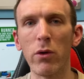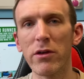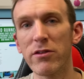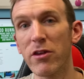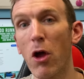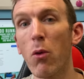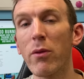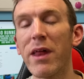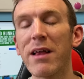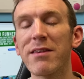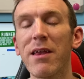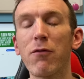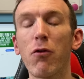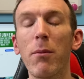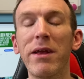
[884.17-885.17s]
So that's
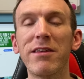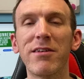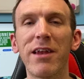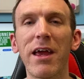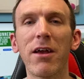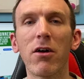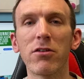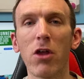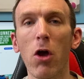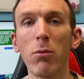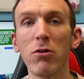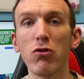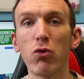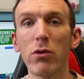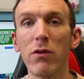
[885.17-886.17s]
it from me today, guys. I hope you
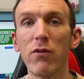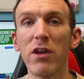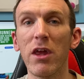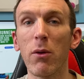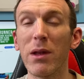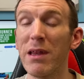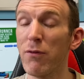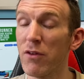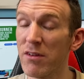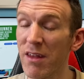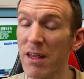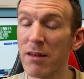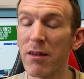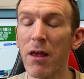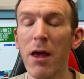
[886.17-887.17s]
enjoyed the video. And if you
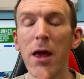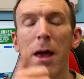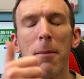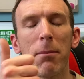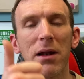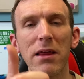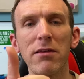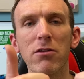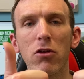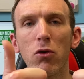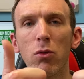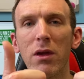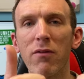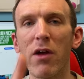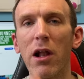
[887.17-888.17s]
did, please do
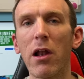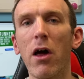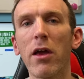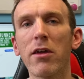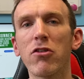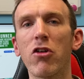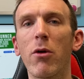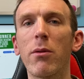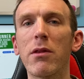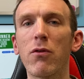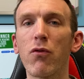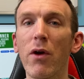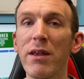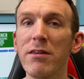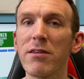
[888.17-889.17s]
give it a like, share it with your
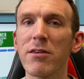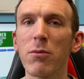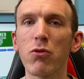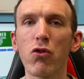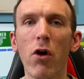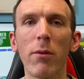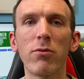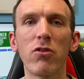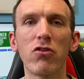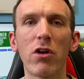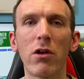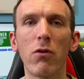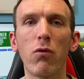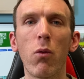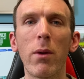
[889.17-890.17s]
friends, subscribe to the
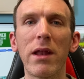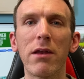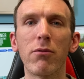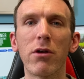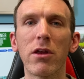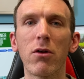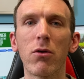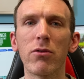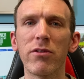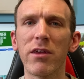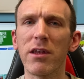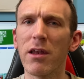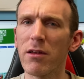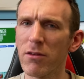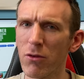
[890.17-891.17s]
channel for weekly running
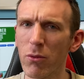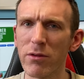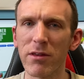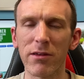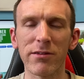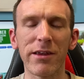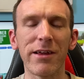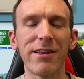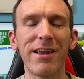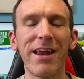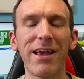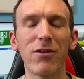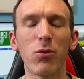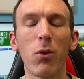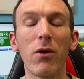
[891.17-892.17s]
content. And as always, I'll see you in the
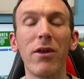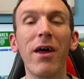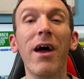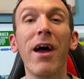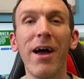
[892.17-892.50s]
next one.